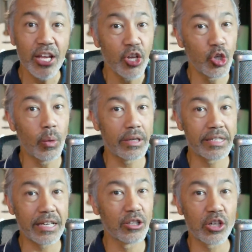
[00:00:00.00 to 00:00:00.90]
you'll want to
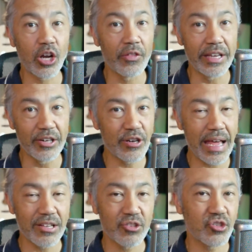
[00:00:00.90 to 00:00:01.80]
take a look on the
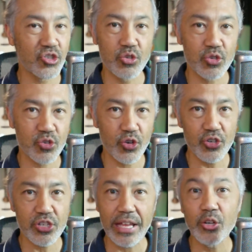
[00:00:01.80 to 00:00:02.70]
internet, just do a
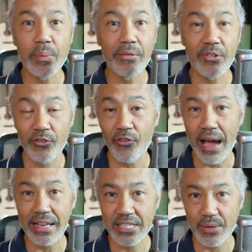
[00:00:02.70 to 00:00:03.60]
search, and you'll be able to
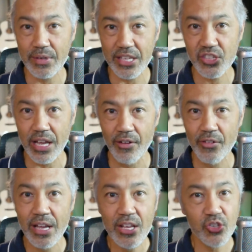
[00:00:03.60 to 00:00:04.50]
find some of this stuff.
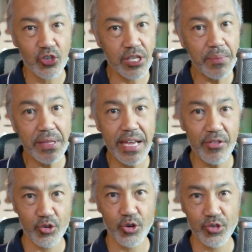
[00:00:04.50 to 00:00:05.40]
So some of the other
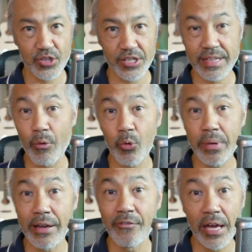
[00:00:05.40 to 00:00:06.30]
cruises that will
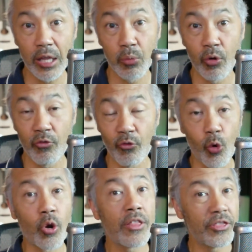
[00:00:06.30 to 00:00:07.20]
be available
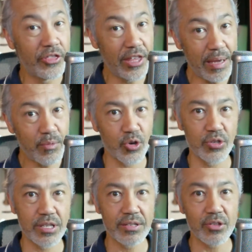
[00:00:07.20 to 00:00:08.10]
for theme
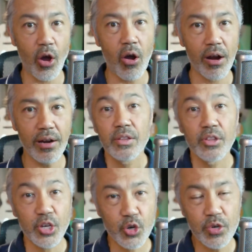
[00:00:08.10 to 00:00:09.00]
cruises are the
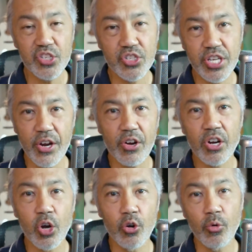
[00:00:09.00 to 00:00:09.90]
Chris
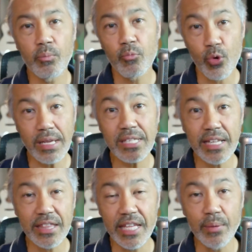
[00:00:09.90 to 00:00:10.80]
Jericho
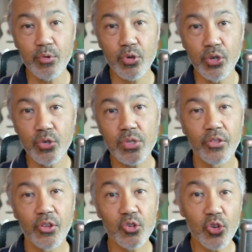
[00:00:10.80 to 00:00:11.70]
wrestling theme cruise.
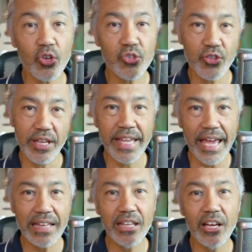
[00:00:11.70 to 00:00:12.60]
There's also the
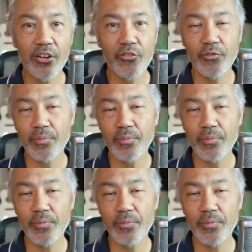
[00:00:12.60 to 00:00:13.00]
K-Love